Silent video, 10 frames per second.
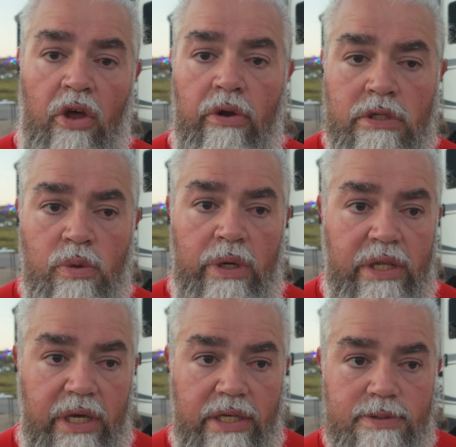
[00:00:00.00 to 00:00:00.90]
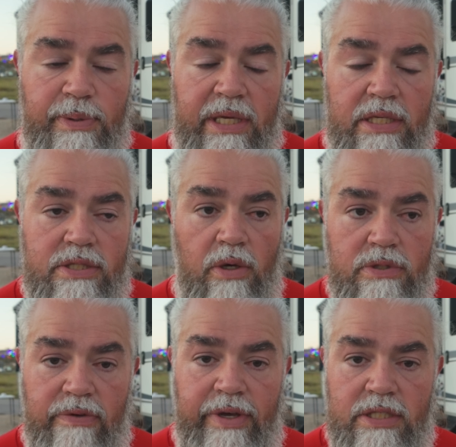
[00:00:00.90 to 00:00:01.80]
120 days because
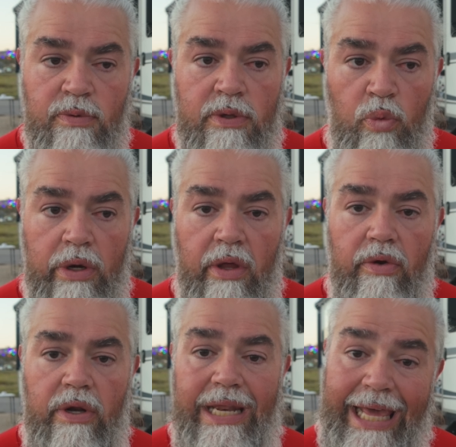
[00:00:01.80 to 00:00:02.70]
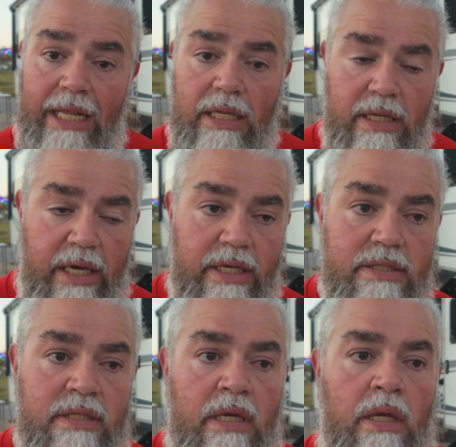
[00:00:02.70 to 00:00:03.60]
those of us with 180
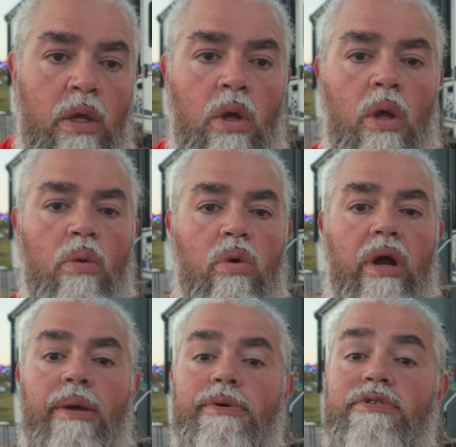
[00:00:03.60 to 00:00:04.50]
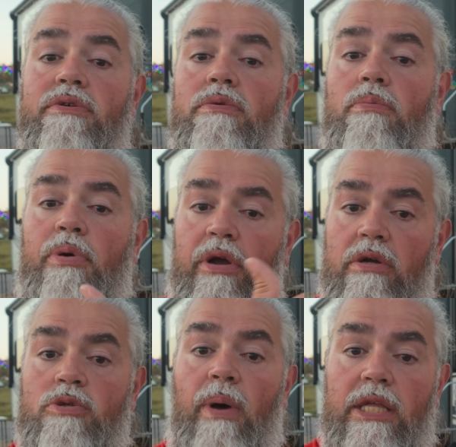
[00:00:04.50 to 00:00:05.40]
days were able to book
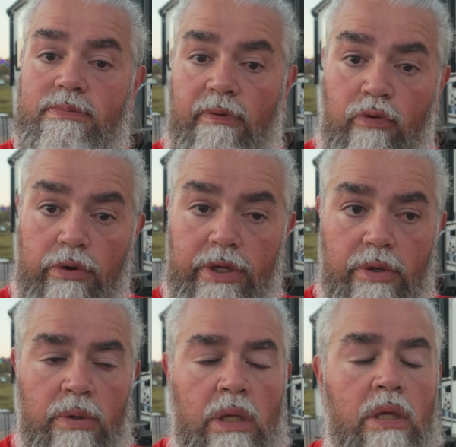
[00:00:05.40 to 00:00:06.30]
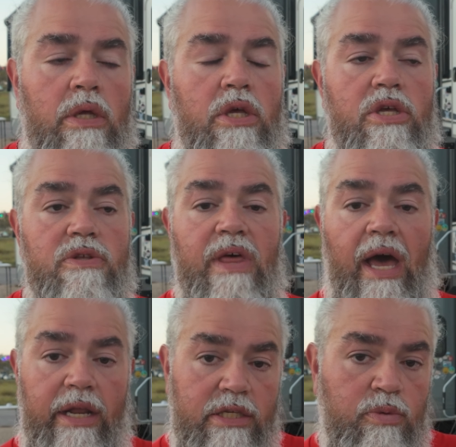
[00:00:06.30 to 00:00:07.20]
our spots before you.
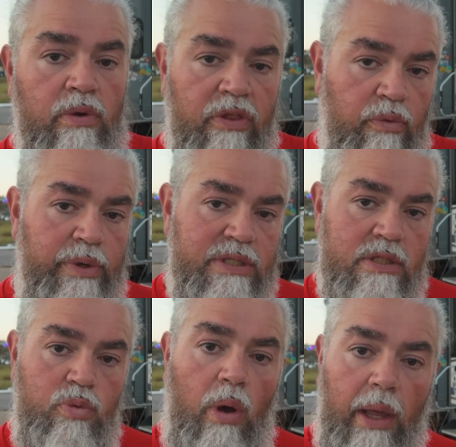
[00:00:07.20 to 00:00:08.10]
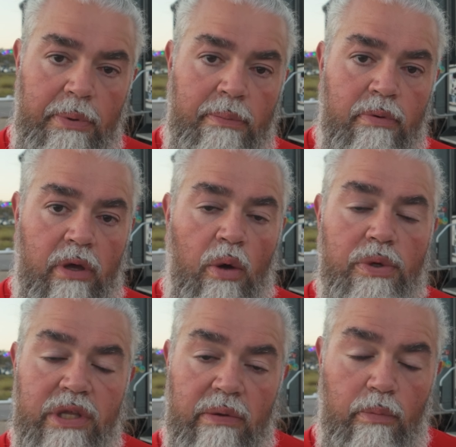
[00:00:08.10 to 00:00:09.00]
That is one of the reasons why people go
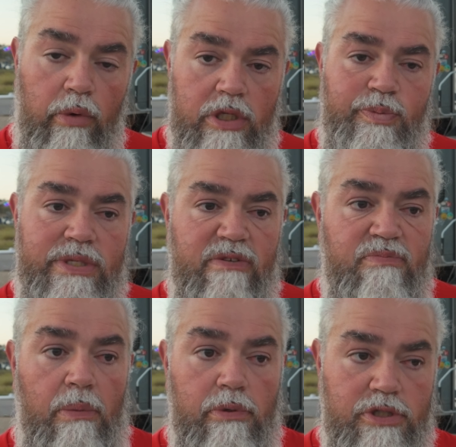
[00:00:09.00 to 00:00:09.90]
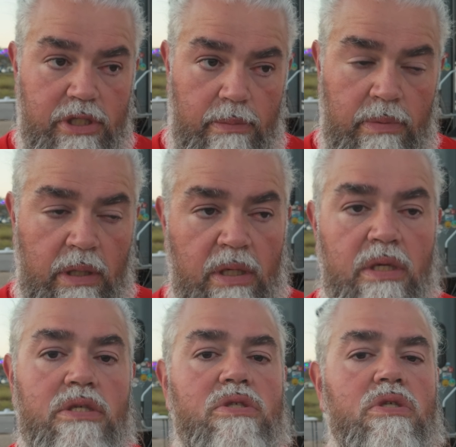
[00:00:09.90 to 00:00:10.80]
with a more expensive membership.
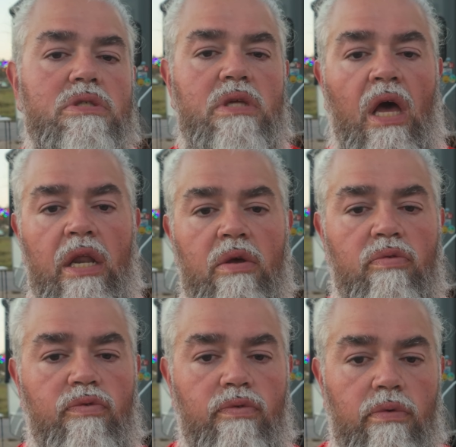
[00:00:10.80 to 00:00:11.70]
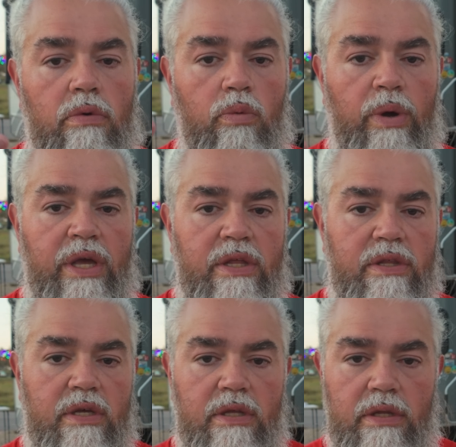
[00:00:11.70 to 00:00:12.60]
Just kind of weigh
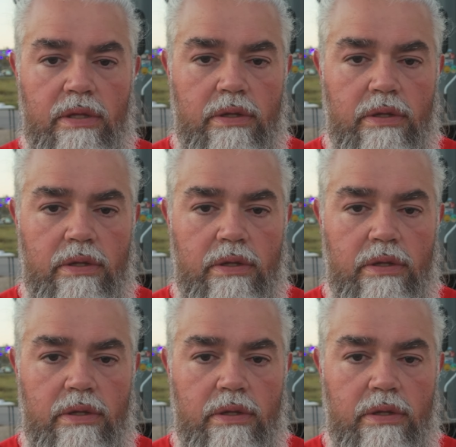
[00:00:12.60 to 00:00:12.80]
the